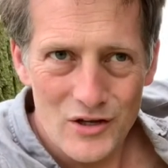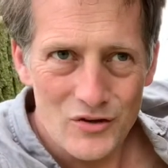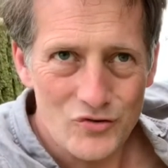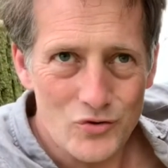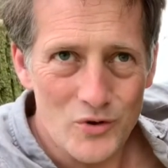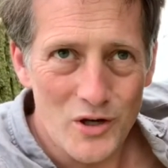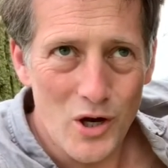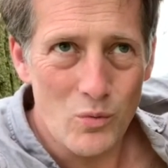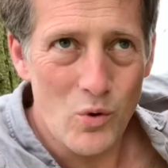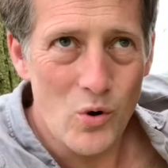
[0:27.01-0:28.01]
through on
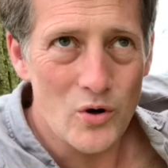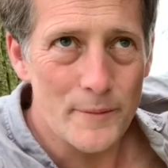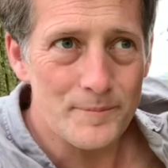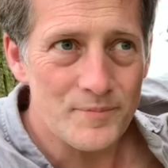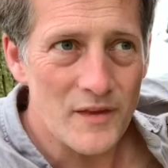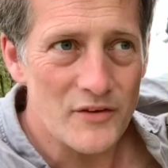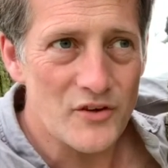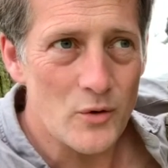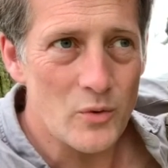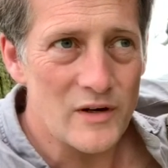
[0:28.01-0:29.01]
our walk.
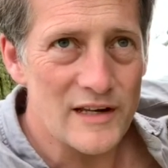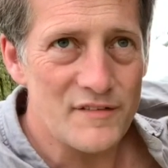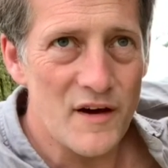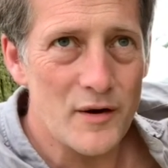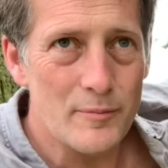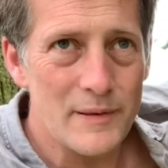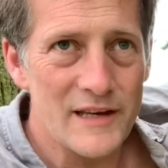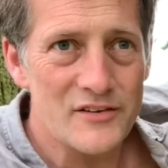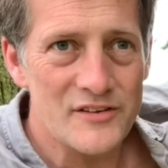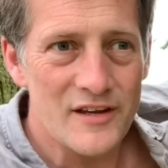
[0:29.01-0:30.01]
So we'll leave her in peace.